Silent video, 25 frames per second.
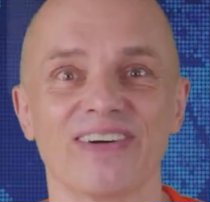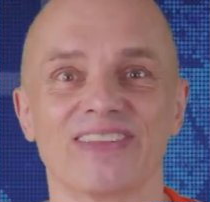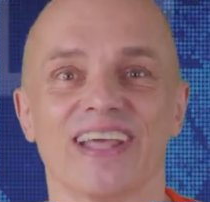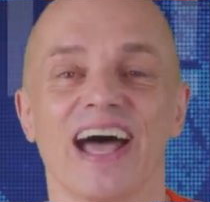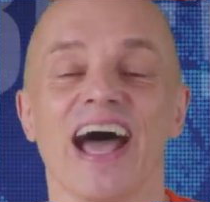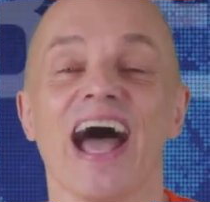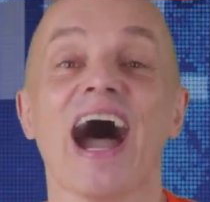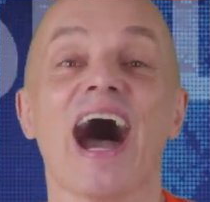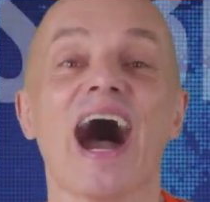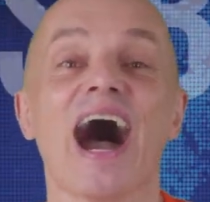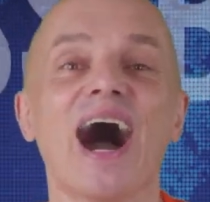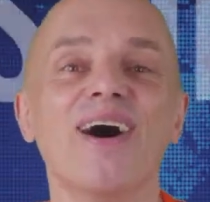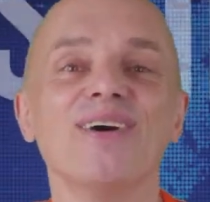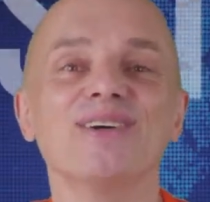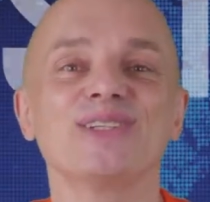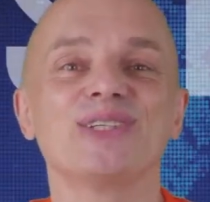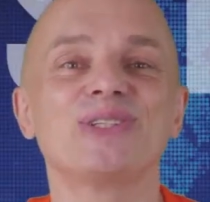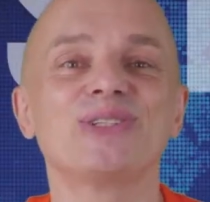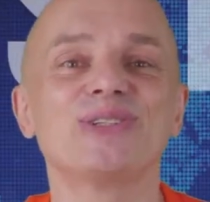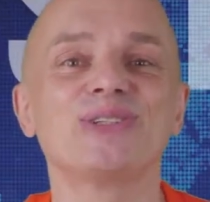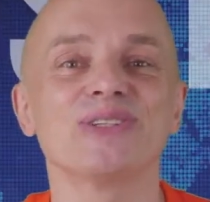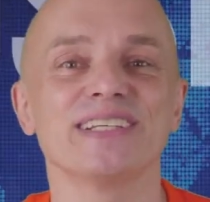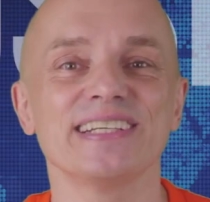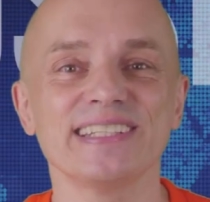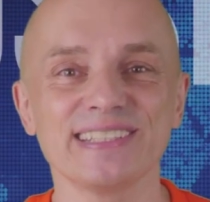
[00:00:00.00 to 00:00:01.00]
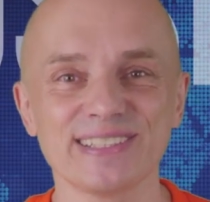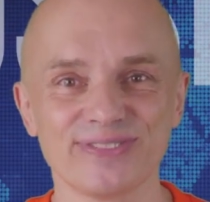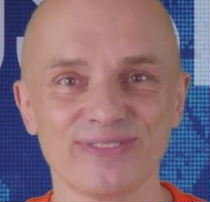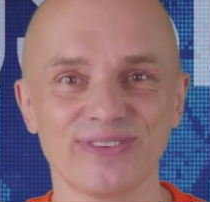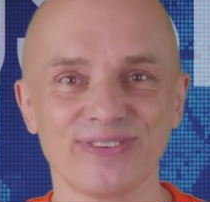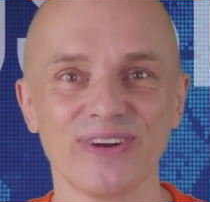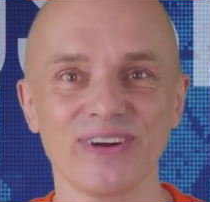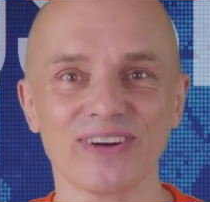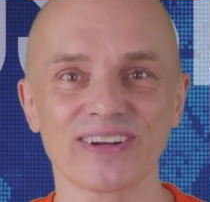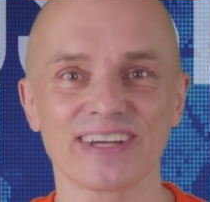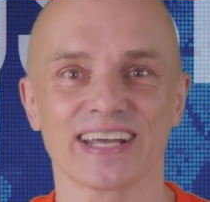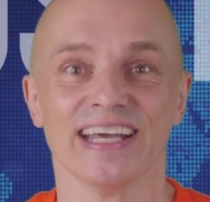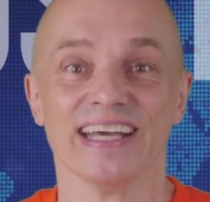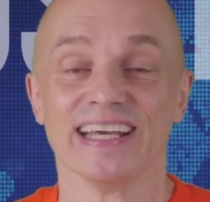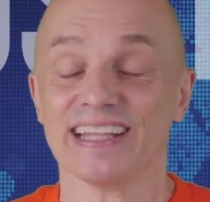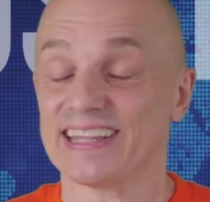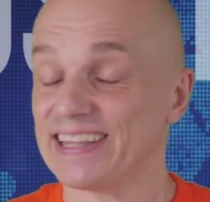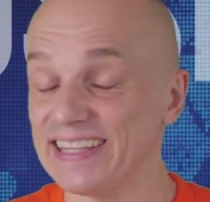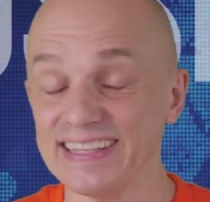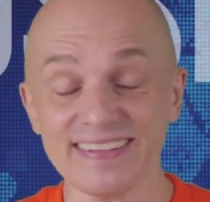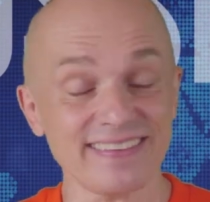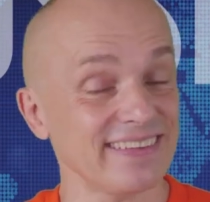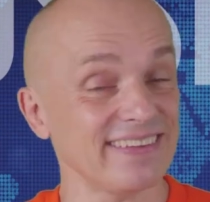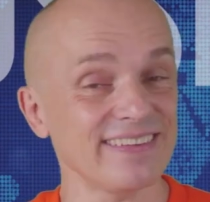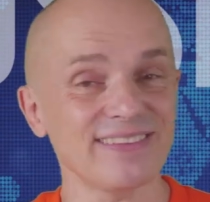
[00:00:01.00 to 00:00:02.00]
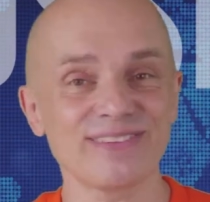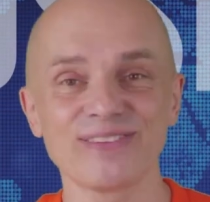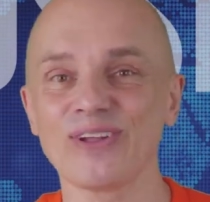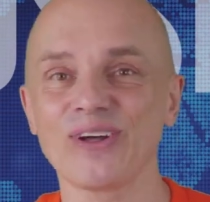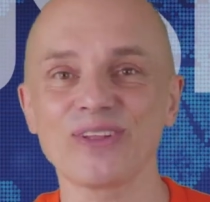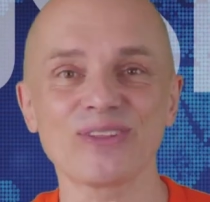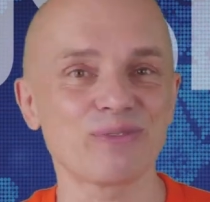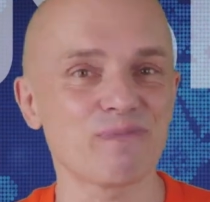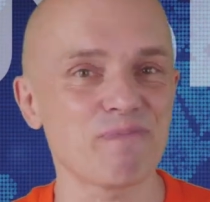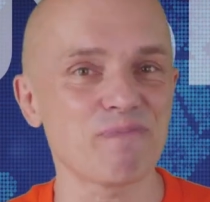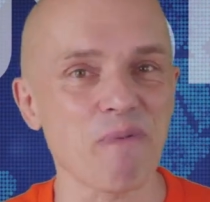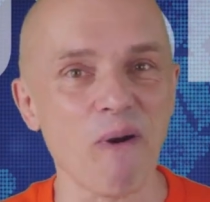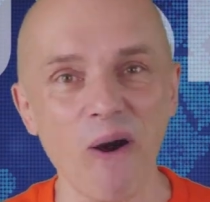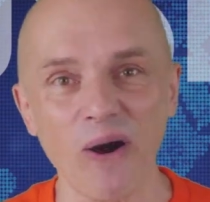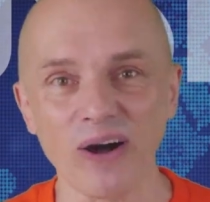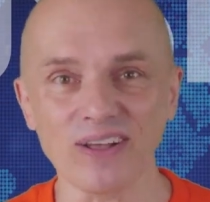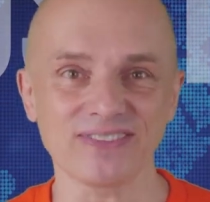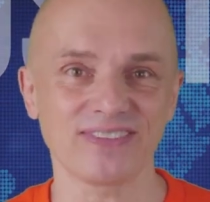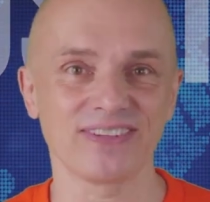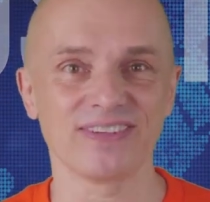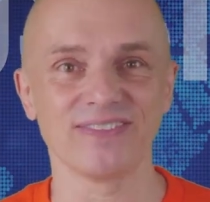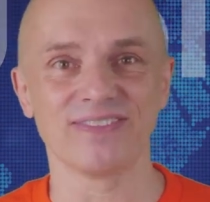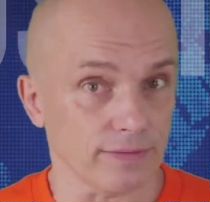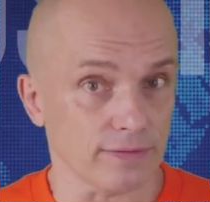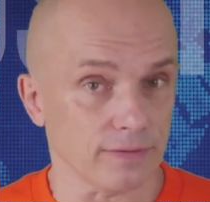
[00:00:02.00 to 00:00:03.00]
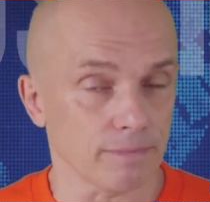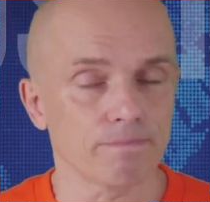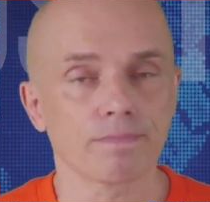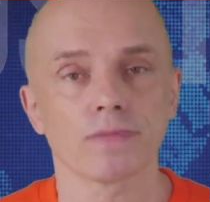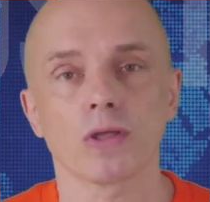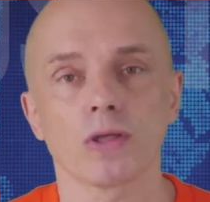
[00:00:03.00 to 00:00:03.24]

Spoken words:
How should this work? This is not possible.